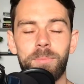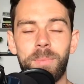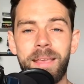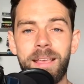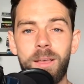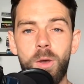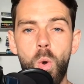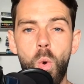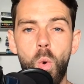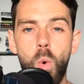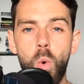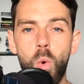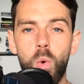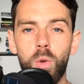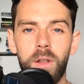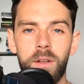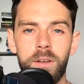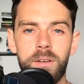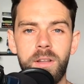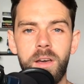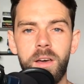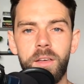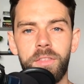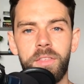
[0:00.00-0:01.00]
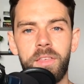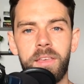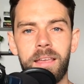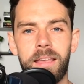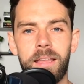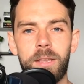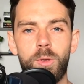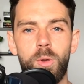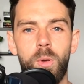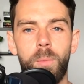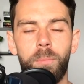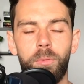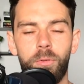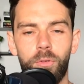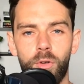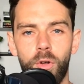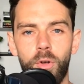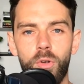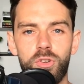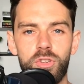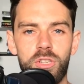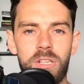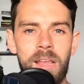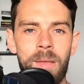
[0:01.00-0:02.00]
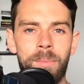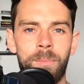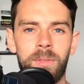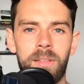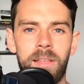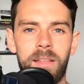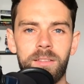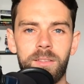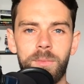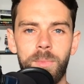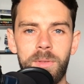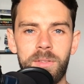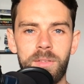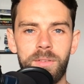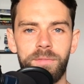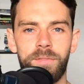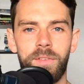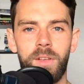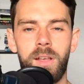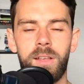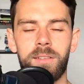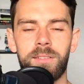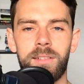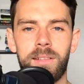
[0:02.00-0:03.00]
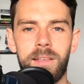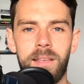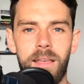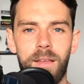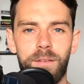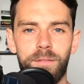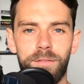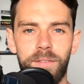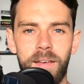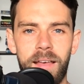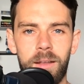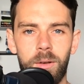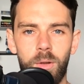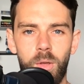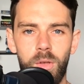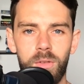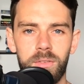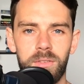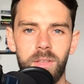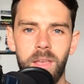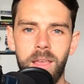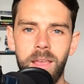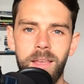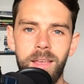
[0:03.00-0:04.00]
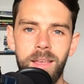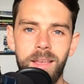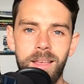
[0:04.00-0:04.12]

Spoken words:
being all or nothing in your approach to intermittent fasting and fat loss.